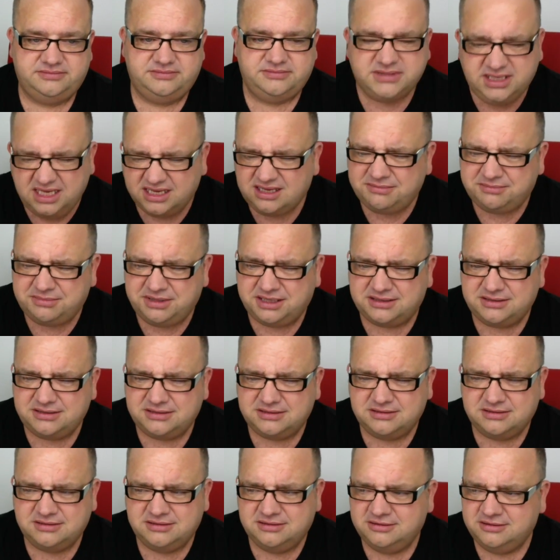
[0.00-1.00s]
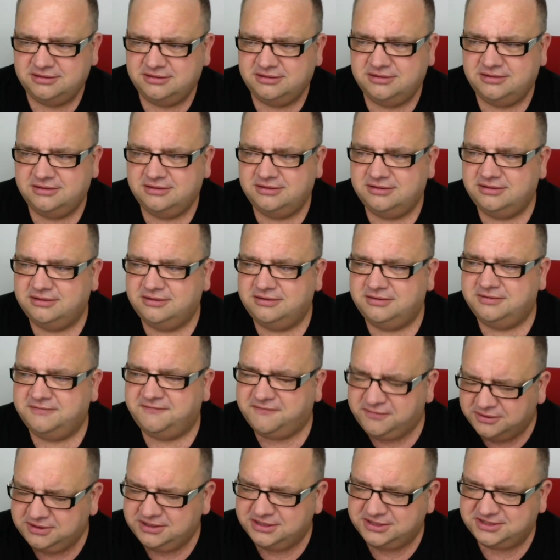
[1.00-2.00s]
Yeah, man.
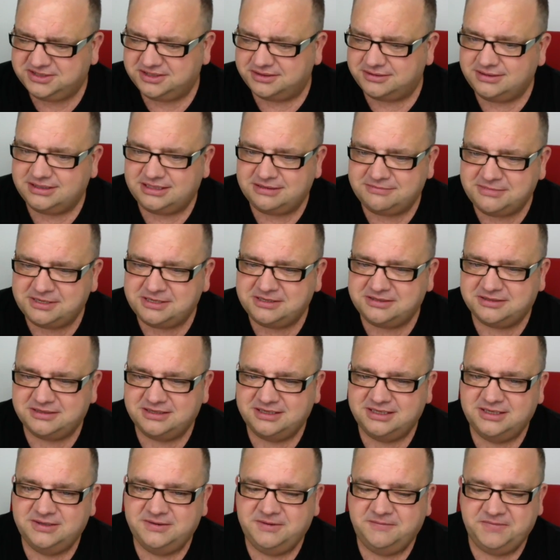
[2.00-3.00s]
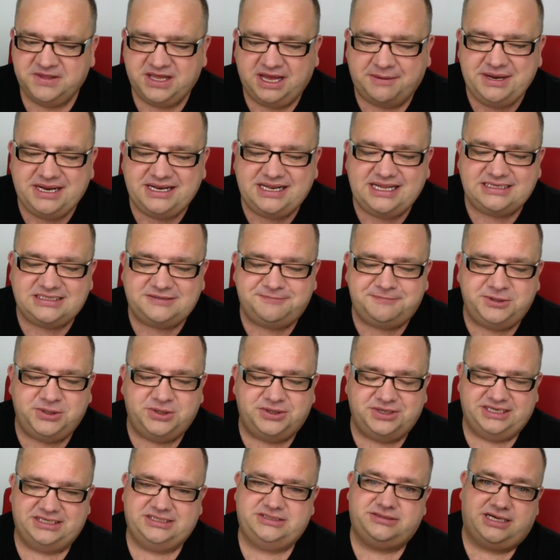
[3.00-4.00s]
Fucking Sunday, man. I mean, let's be
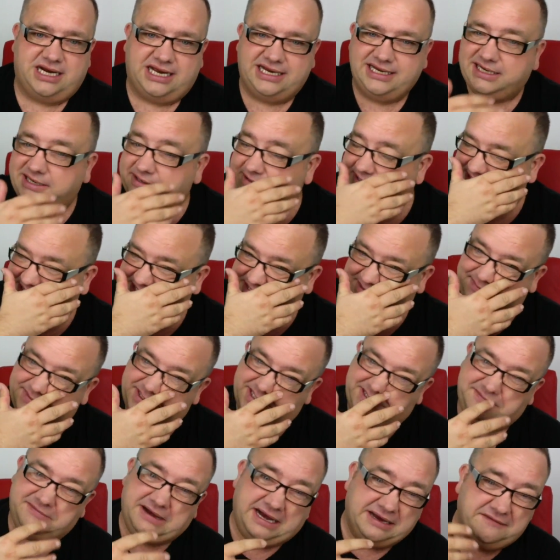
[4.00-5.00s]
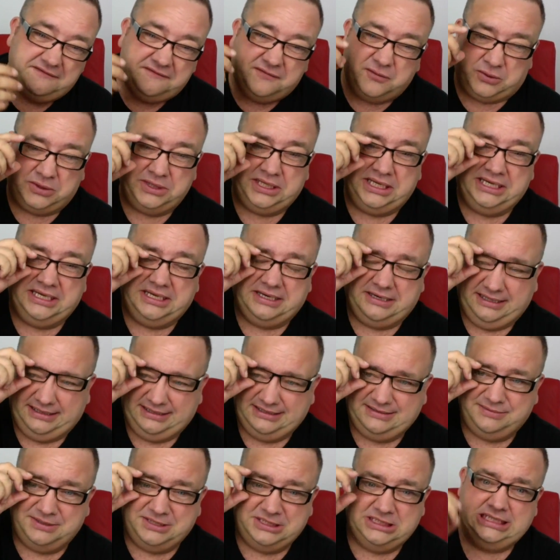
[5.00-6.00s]
honest, right? Christmas, right? Fucking
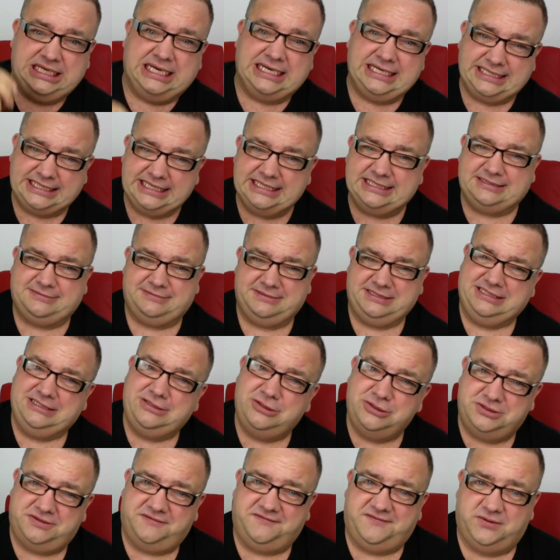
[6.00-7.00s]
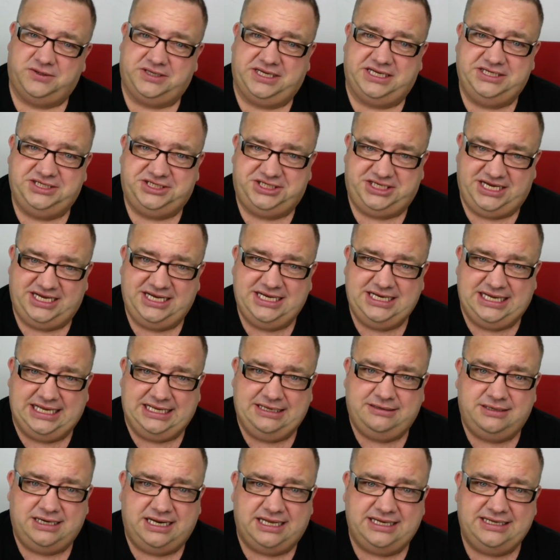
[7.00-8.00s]
Christmas, right? Christmas. You load of fucking shit in
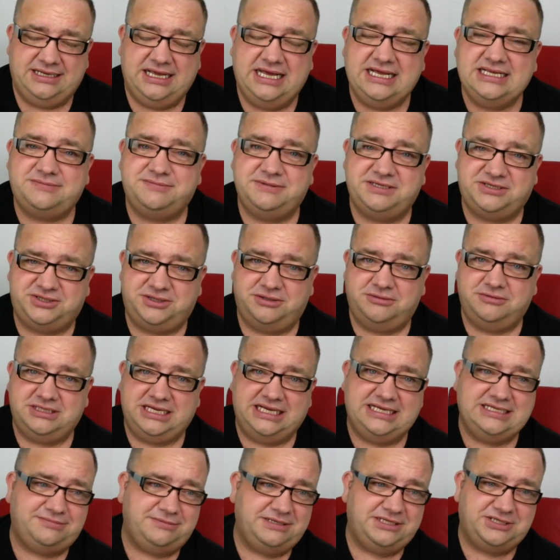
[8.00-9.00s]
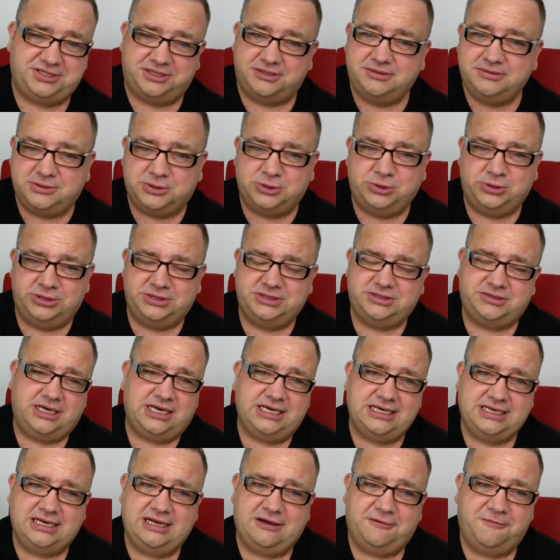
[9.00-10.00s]
it, right? Here's my true colours
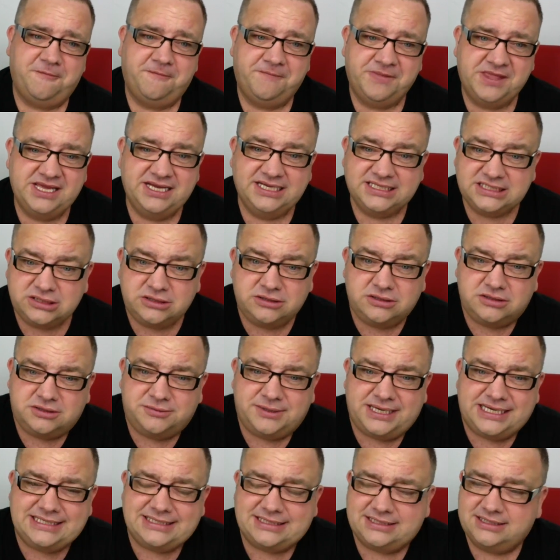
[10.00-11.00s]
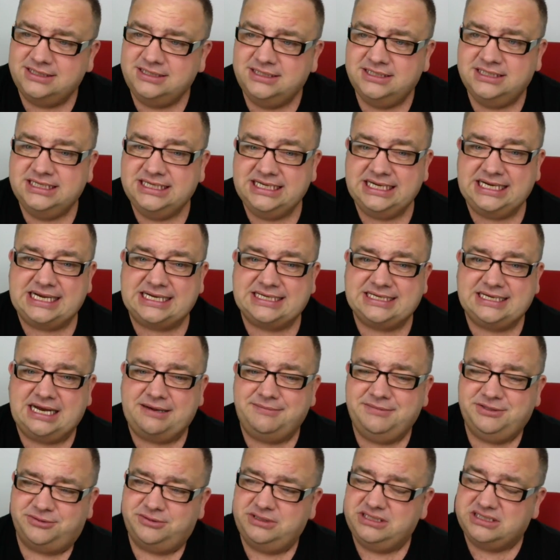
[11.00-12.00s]
right now. It's a load of wank. I can't
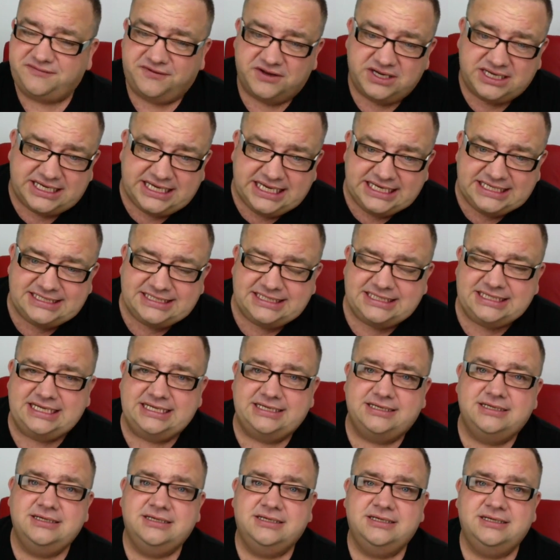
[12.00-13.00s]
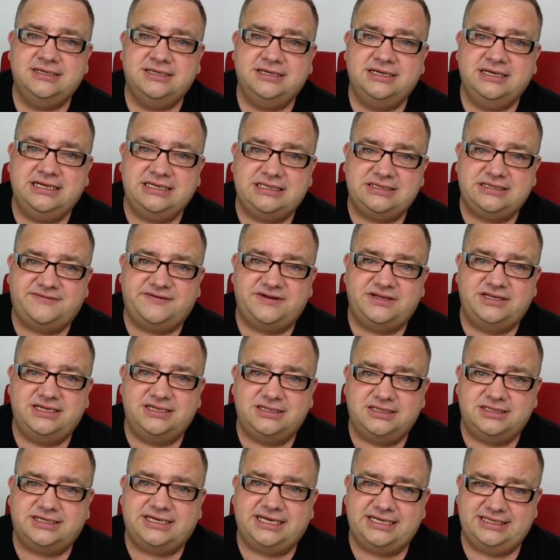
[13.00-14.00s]
be doing it. It's for kids, innit? It's for
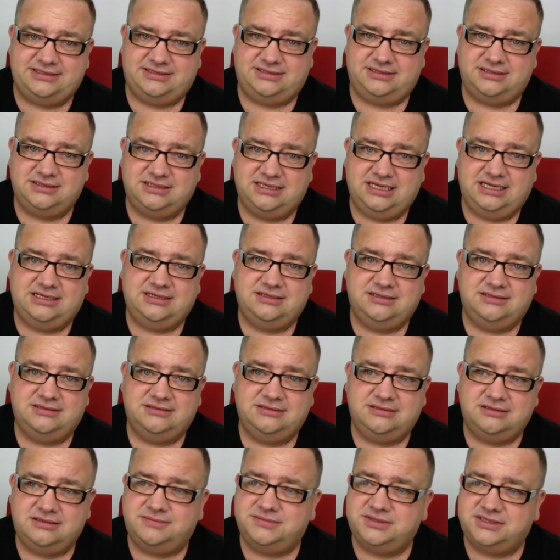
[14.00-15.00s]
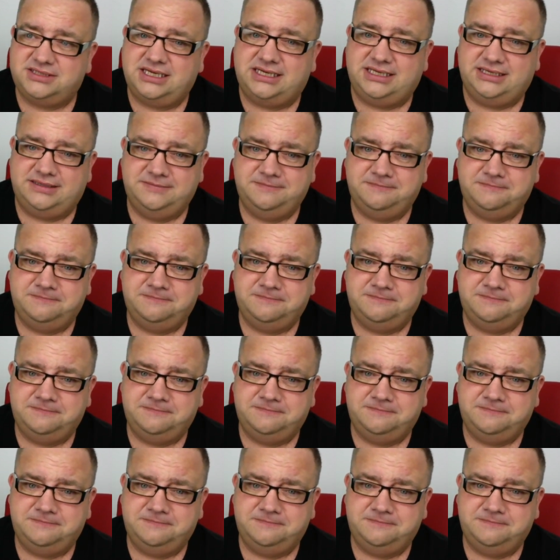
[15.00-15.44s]
little kids and that. You know what I'm saying?